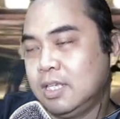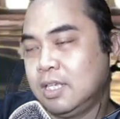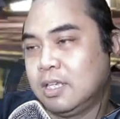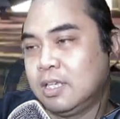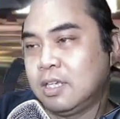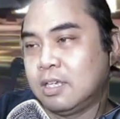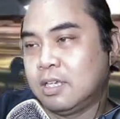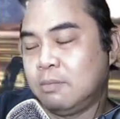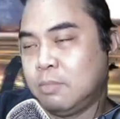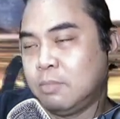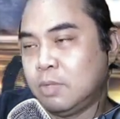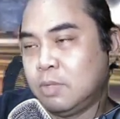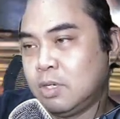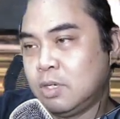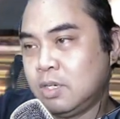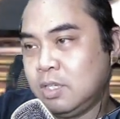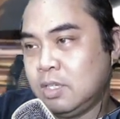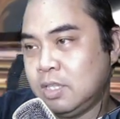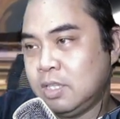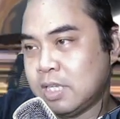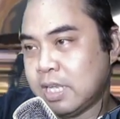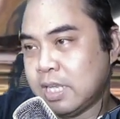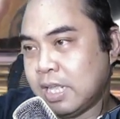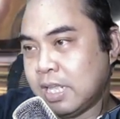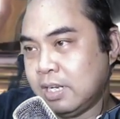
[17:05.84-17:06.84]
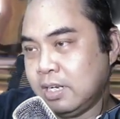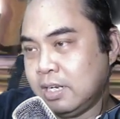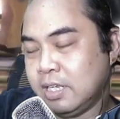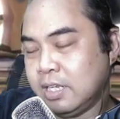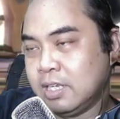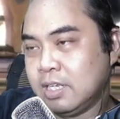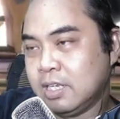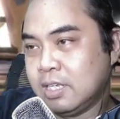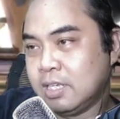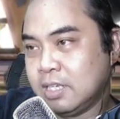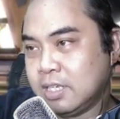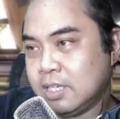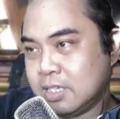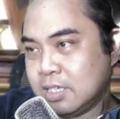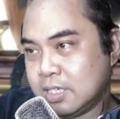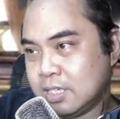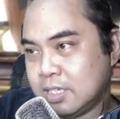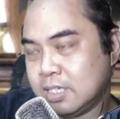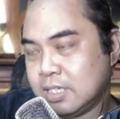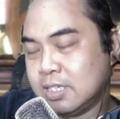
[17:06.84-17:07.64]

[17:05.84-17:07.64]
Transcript: Come on, Talia.